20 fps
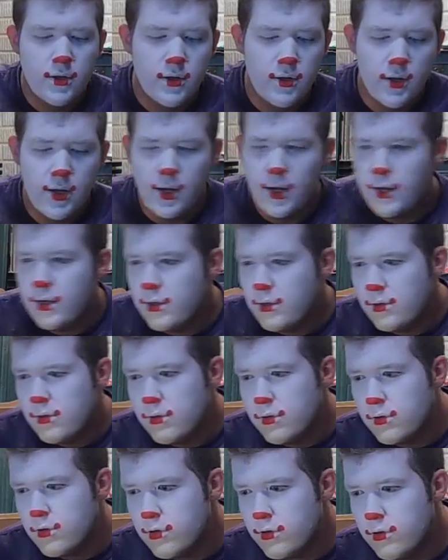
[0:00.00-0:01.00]
And
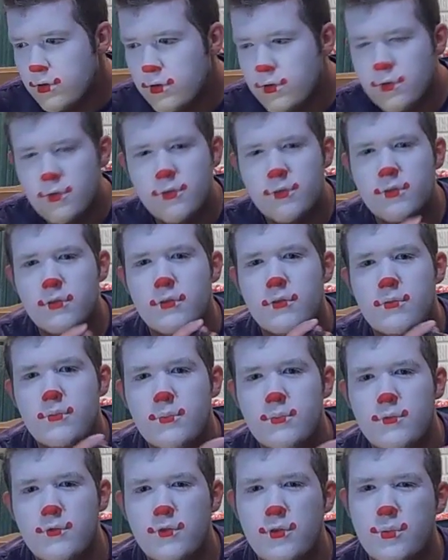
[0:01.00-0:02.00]
it's,
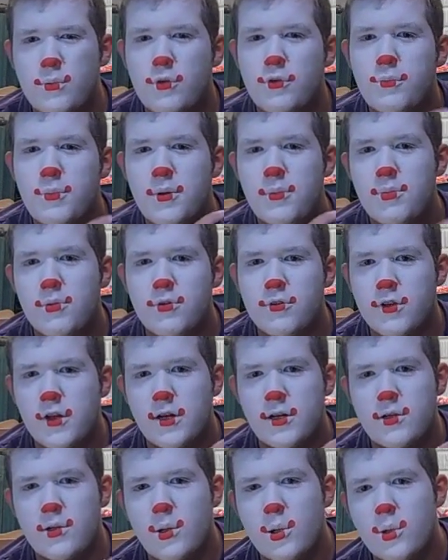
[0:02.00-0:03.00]
for most people, it's
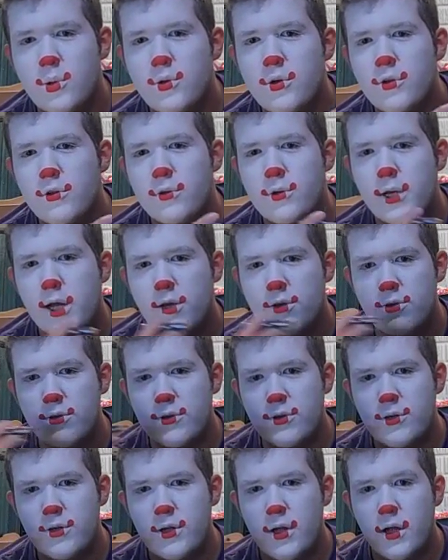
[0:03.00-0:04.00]
kind of low to their
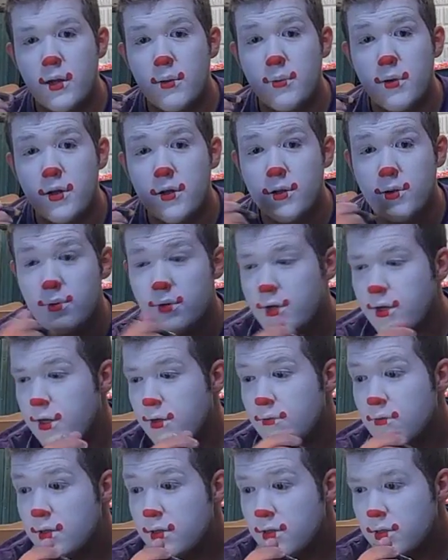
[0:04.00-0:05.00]
natural eyebrow. You want to
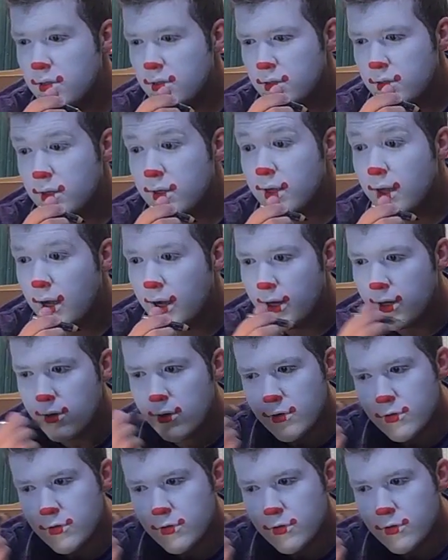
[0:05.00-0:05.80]
have it like higher.